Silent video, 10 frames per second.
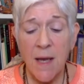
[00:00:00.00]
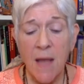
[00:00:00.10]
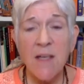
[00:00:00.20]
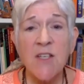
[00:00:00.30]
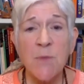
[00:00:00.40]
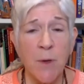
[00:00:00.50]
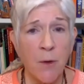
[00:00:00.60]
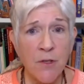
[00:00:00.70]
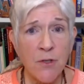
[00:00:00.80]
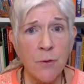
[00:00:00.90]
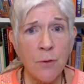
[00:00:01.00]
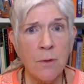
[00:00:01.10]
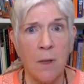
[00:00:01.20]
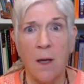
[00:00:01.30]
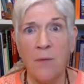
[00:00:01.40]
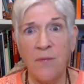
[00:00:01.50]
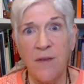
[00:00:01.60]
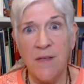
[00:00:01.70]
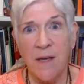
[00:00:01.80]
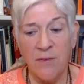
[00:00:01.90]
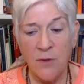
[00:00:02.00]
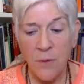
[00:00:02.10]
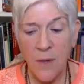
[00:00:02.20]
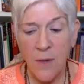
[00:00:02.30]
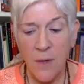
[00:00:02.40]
unspiritual, of the devil,